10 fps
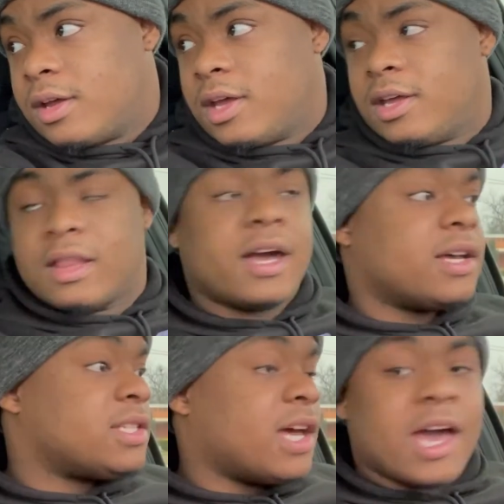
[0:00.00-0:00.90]
And like I
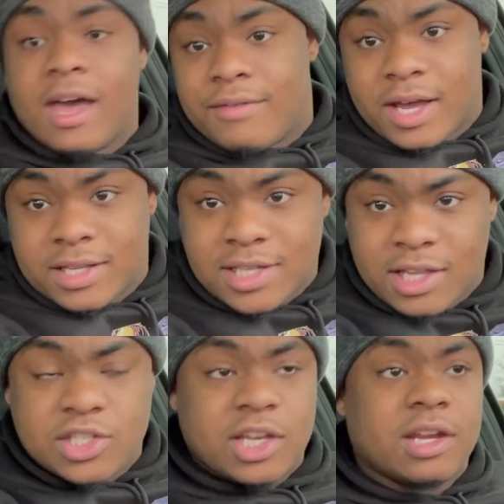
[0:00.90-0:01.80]
say, I have had a
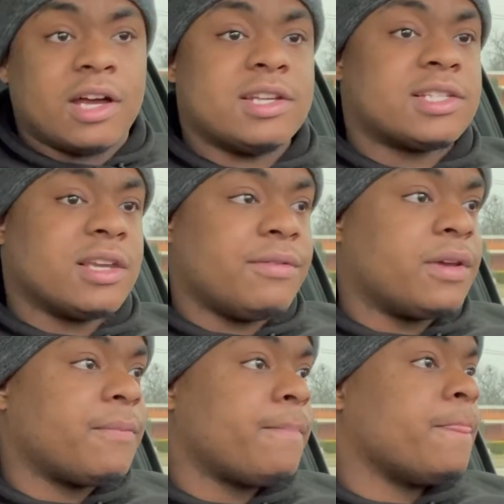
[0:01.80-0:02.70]
10th gen Honda Civic
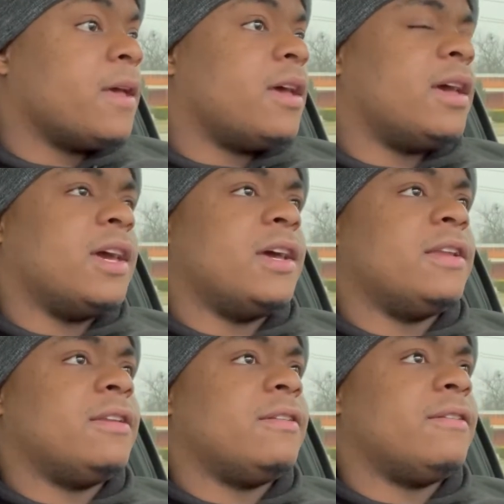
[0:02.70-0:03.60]

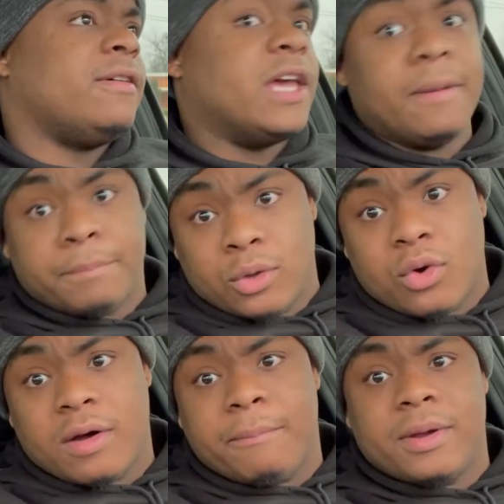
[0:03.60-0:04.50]
and it blew
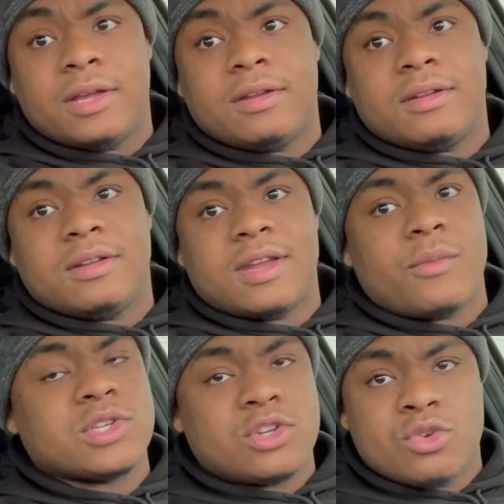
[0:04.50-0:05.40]
up, but that
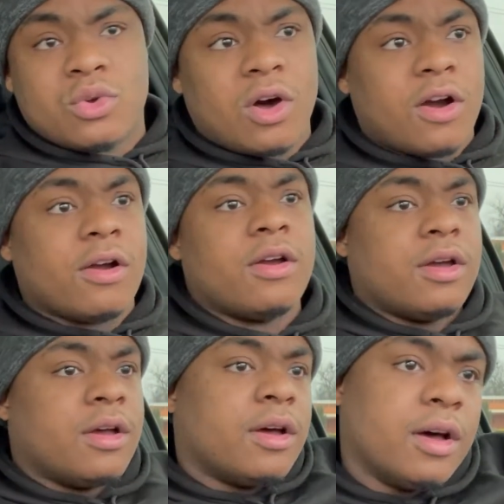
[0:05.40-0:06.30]
was a new car.
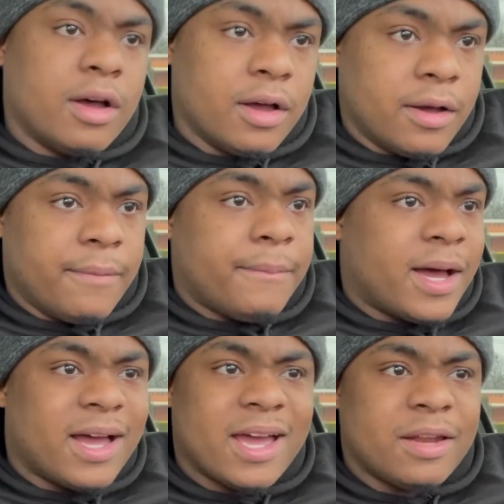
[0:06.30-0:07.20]

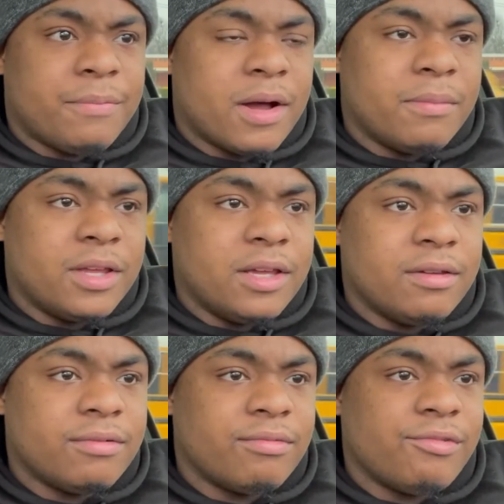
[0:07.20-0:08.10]
I had it probably,
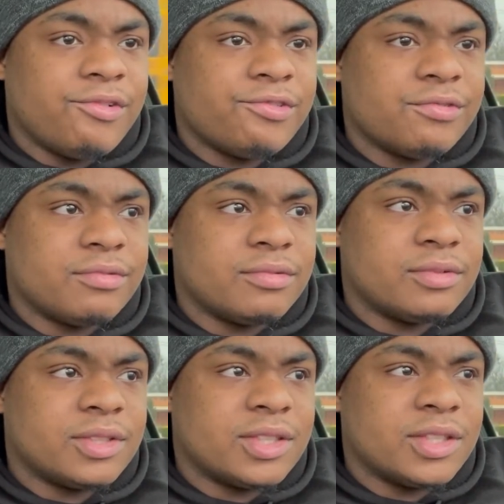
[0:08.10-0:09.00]

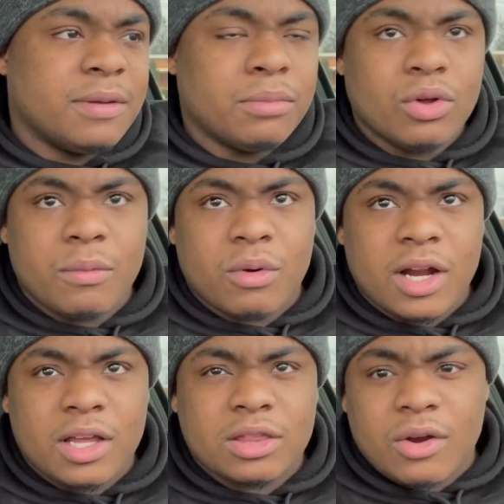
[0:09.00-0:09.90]
it blew up right
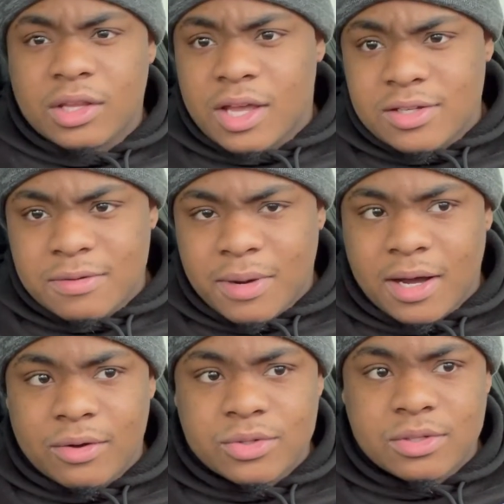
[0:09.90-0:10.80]
at 30,000
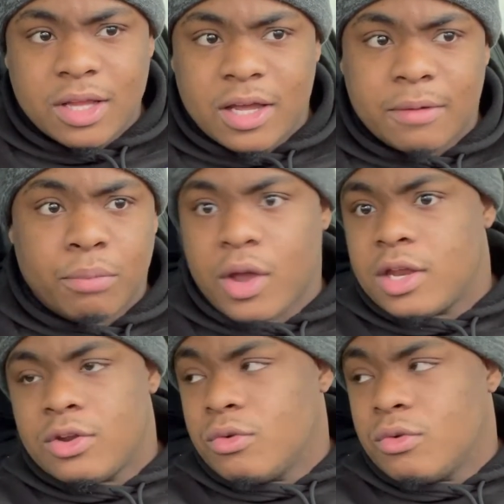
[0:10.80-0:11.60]
miles, like brand new.